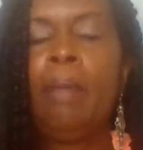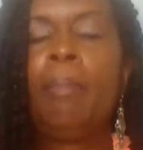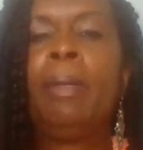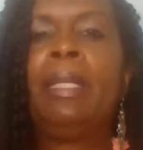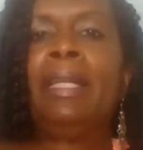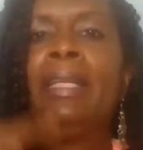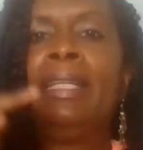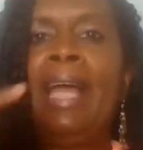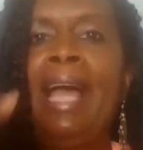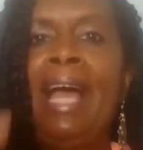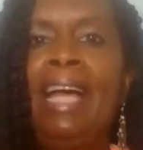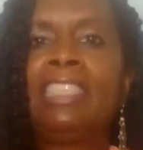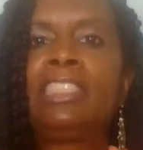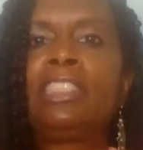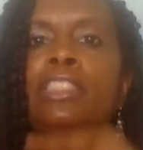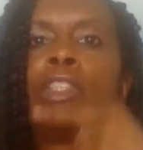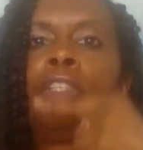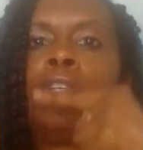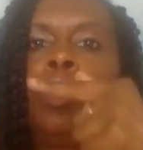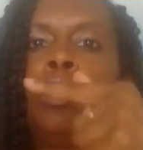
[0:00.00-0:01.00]
but it
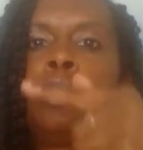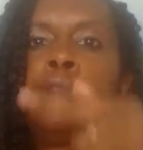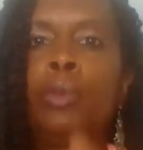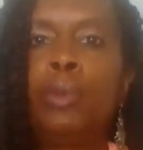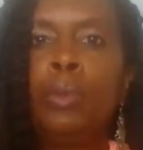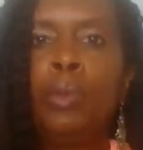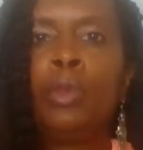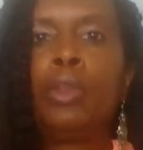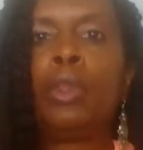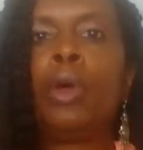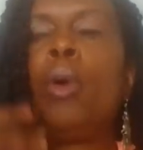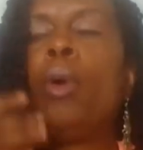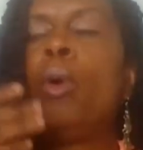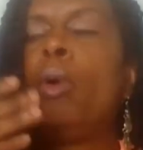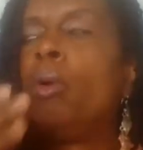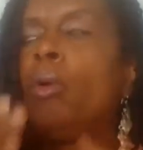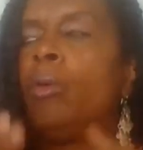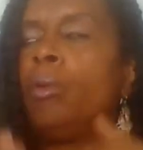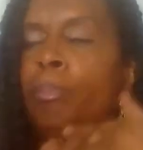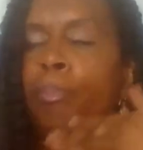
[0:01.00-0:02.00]
has to go through the
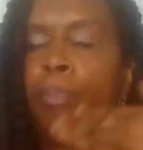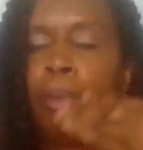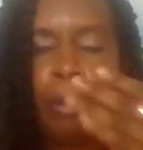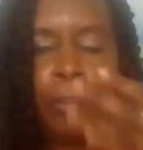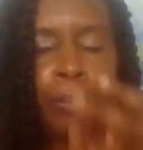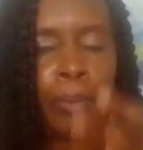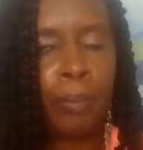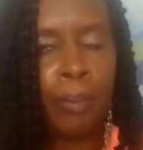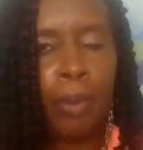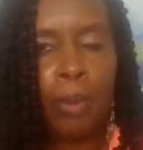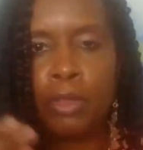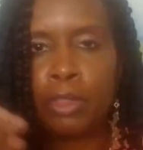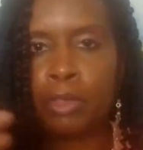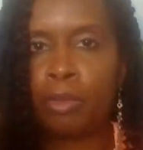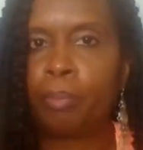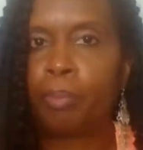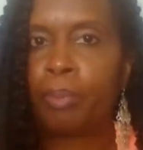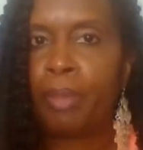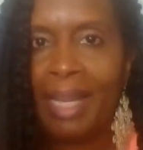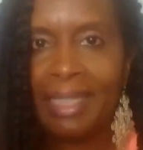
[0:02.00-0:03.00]
whole bill
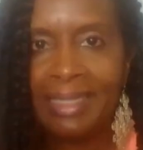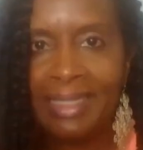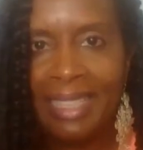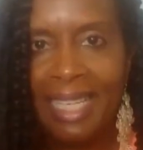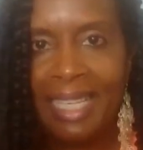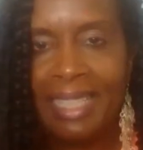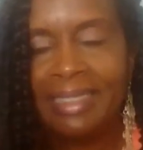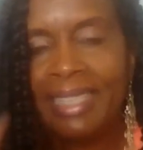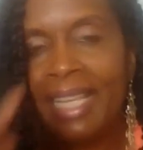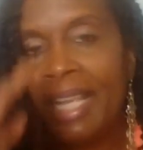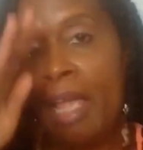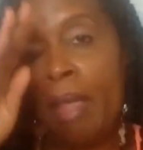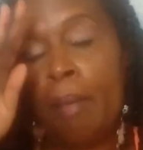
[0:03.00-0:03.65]
proposal process.